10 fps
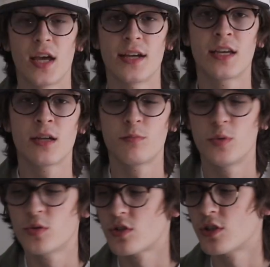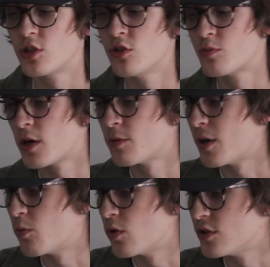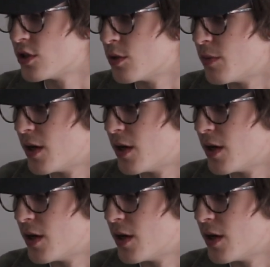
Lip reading: Again, boots are a huge part of my wardrobe.